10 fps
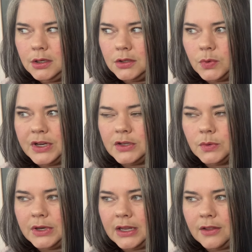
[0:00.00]

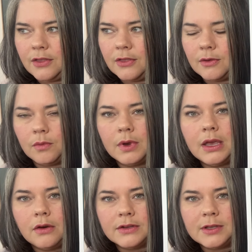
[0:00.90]

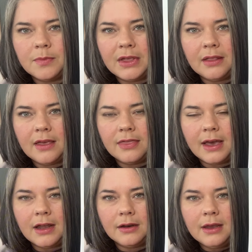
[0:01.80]
2023 or something like
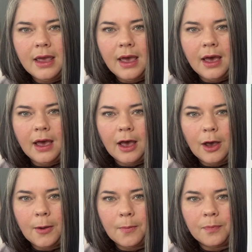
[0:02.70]
that.
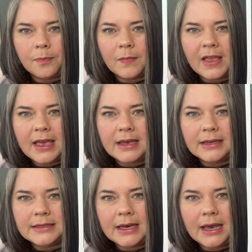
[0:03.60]

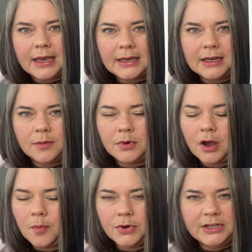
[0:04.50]
And I ended up
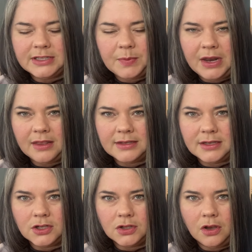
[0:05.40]
not participating in the
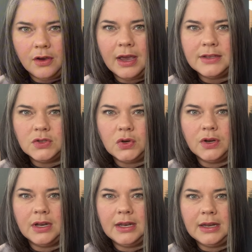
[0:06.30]
stitch long. I
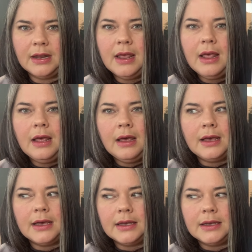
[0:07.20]
started it
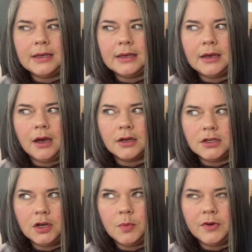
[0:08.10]

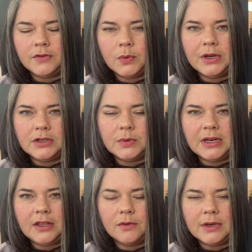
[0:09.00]
October of
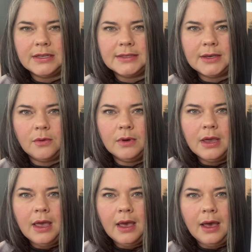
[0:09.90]
2023. So
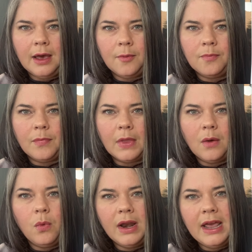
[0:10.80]

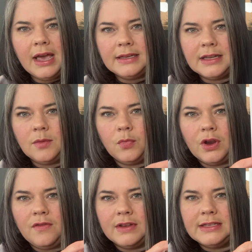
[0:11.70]
what I had done
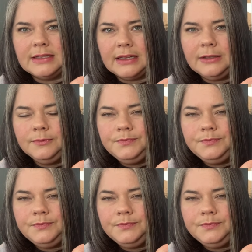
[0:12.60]
previously,